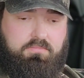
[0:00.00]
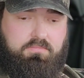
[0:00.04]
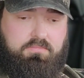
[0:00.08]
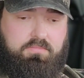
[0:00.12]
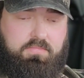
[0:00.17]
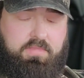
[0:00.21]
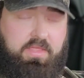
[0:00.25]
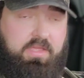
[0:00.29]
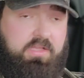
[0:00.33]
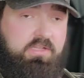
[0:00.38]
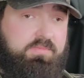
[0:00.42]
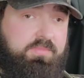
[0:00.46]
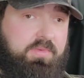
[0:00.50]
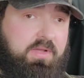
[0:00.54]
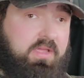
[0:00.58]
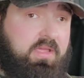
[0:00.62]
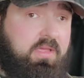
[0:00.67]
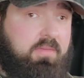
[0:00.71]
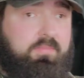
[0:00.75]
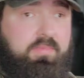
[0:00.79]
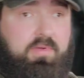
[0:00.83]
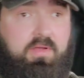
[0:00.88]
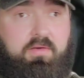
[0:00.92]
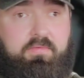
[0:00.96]
things might
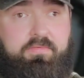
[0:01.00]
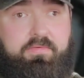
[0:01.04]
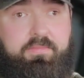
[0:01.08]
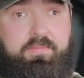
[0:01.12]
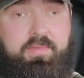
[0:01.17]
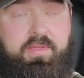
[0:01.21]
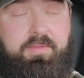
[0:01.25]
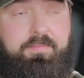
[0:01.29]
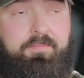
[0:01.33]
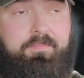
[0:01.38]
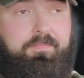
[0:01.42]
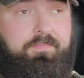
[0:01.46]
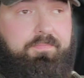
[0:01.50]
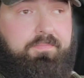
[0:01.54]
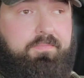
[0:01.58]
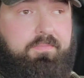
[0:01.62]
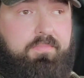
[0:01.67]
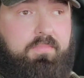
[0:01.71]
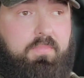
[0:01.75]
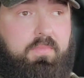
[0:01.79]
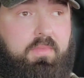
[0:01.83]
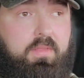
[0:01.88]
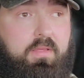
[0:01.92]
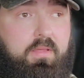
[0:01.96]
get better for me.
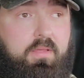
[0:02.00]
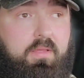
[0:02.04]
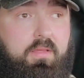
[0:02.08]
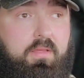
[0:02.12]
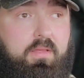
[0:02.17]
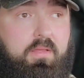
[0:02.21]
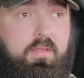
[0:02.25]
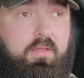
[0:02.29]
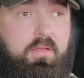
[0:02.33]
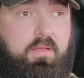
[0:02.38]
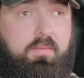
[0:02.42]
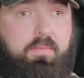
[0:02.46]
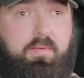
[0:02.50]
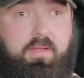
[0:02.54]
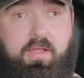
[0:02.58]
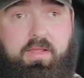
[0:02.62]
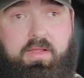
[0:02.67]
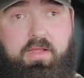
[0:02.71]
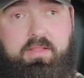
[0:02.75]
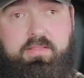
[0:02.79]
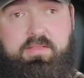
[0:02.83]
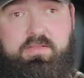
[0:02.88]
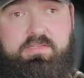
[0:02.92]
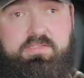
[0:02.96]
I
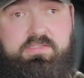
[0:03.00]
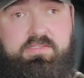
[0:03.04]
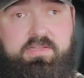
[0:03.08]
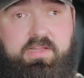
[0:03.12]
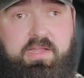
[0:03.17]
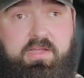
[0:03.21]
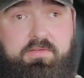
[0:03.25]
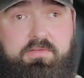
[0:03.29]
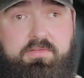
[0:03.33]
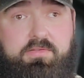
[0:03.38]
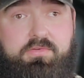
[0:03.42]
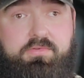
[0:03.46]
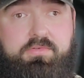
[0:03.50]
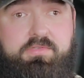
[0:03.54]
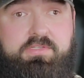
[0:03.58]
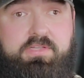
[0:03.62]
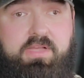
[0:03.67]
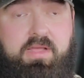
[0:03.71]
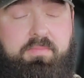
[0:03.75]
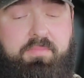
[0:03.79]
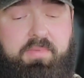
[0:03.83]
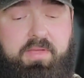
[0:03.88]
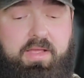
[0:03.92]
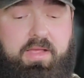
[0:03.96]
got this now new
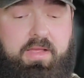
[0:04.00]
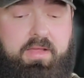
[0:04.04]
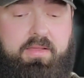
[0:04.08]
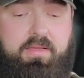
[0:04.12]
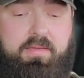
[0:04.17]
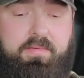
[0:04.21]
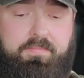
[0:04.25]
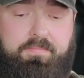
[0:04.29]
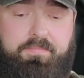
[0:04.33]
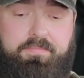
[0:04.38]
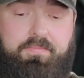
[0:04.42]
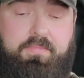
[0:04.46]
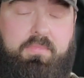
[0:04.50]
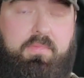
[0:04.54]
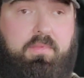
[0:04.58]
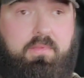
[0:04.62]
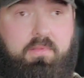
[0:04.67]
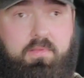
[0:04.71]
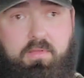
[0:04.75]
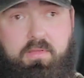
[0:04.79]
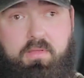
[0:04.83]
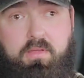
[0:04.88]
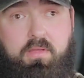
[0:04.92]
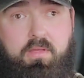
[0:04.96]
setback.
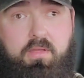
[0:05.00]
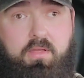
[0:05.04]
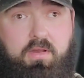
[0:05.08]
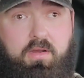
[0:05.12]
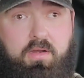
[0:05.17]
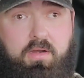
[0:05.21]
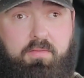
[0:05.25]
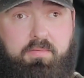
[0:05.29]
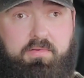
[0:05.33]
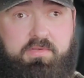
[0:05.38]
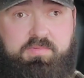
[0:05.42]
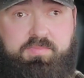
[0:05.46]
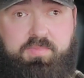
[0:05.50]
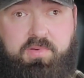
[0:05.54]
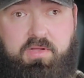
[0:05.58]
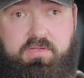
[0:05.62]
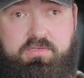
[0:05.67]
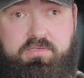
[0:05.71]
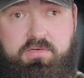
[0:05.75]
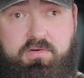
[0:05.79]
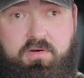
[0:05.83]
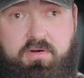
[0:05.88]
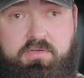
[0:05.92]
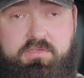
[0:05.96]
Here, I'm going to
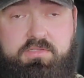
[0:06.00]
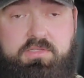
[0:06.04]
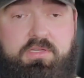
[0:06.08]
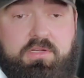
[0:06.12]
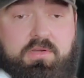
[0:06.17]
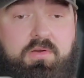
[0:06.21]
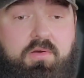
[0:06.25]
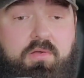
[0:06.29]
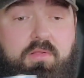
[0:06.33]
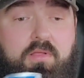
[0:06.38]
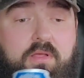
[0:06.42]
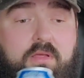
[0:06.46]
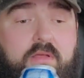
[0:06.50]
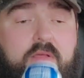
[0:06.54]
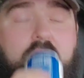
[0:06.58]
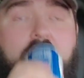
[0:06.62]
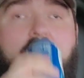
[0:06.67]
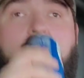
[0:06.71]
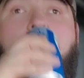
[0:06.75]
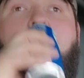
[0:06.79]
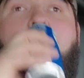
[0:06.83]
sponsor RC Cola.